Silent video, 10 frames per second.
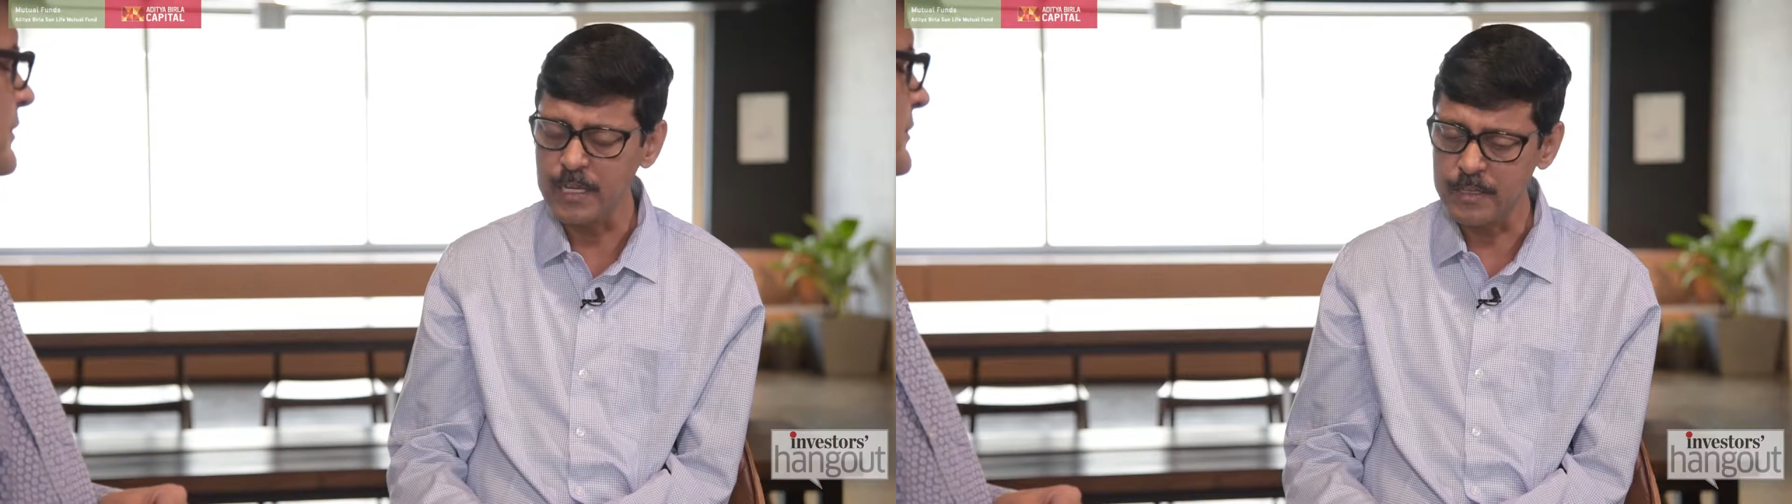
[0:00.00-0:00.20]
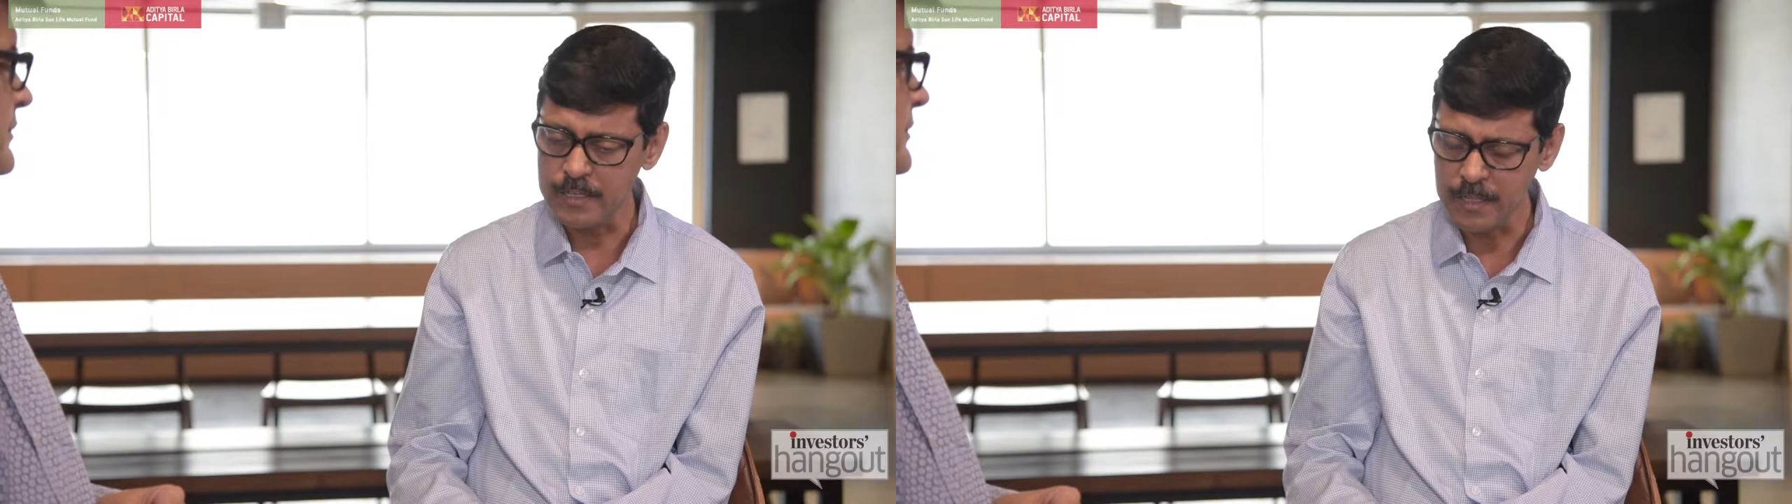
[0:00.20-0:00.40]

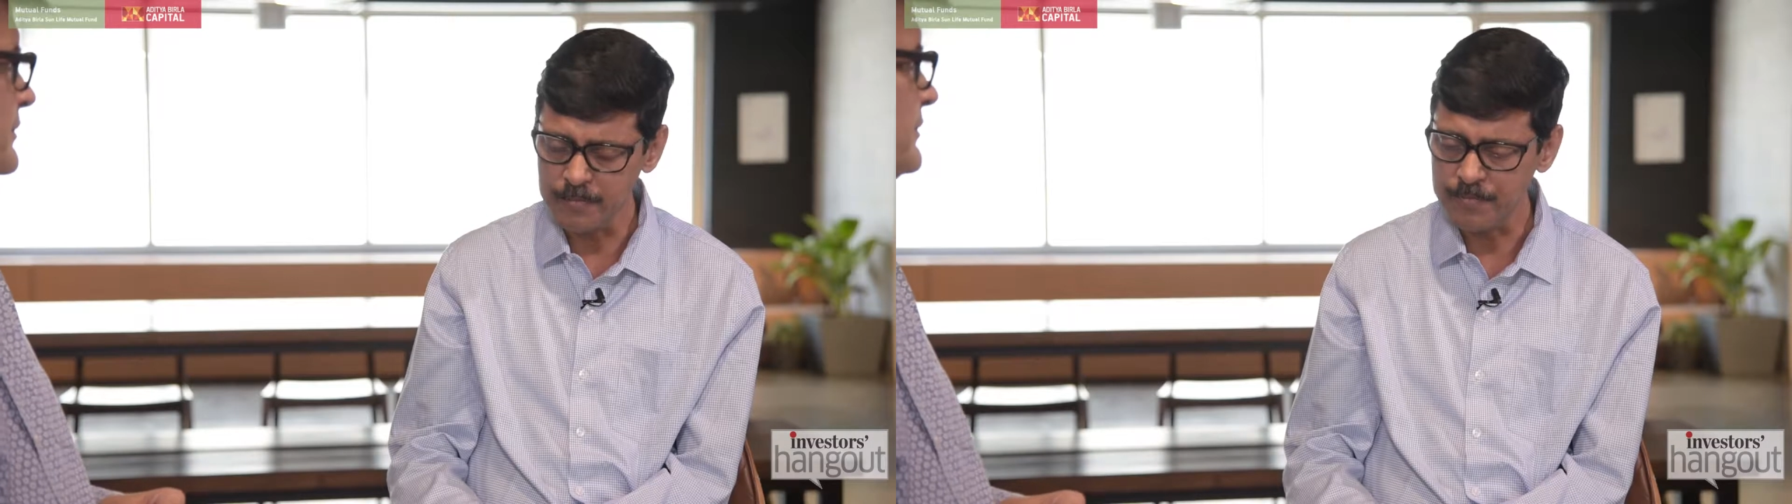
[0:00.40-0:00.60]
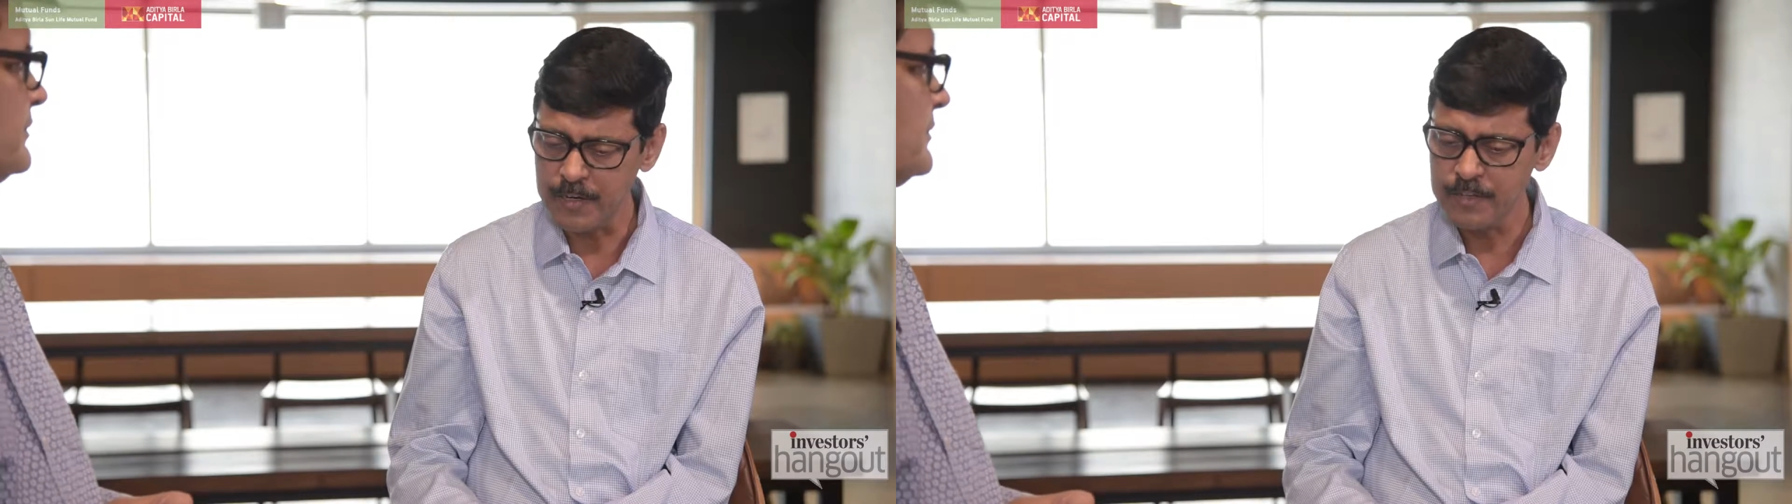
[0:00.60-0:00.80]

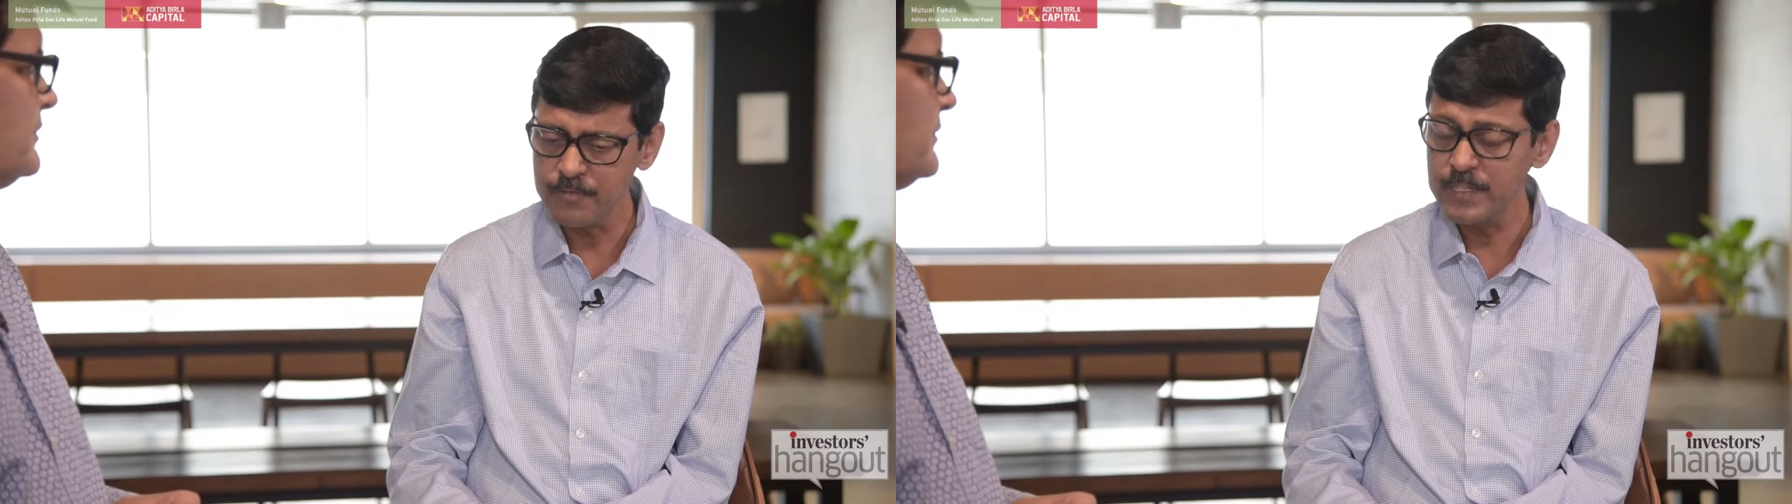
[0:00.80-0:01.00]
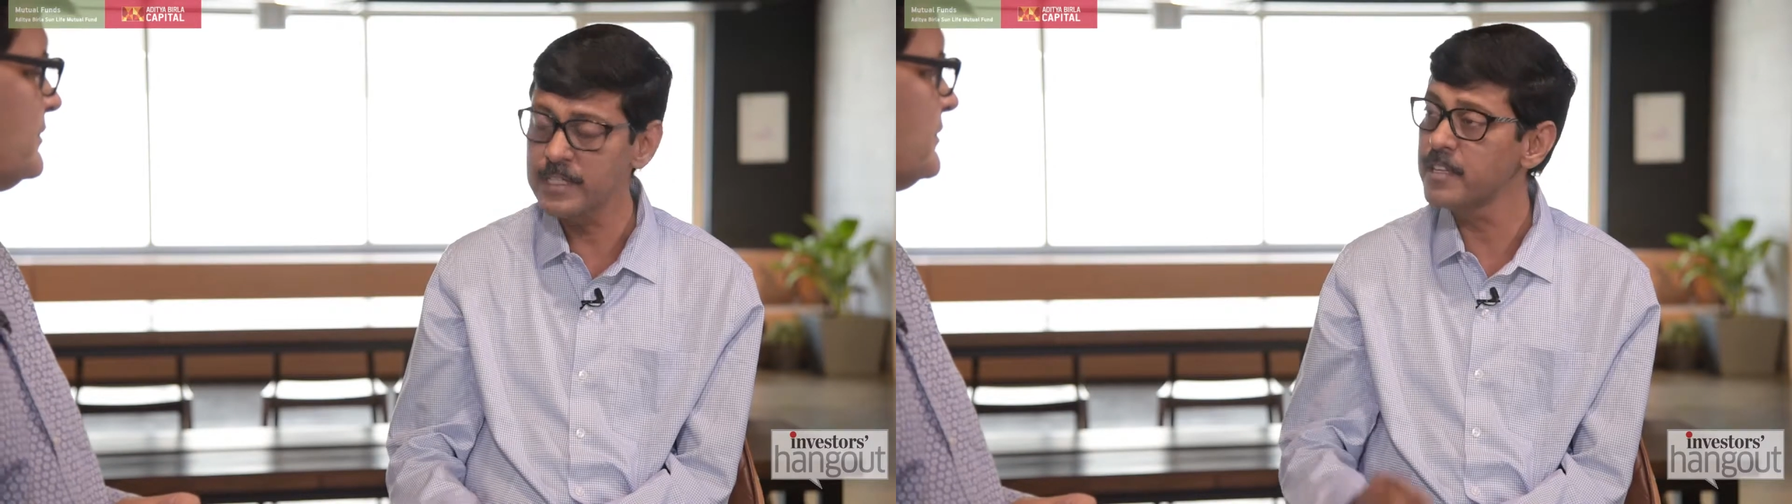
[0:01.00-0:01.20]
some funds
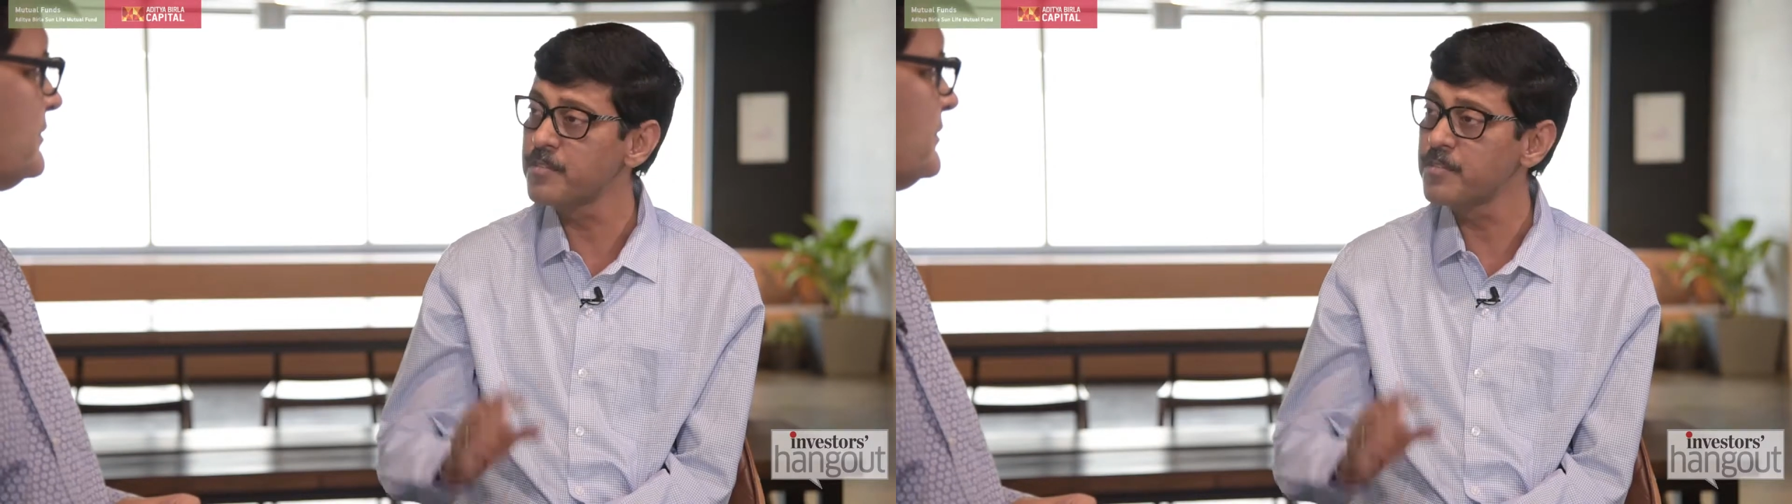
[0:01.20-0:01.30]
where the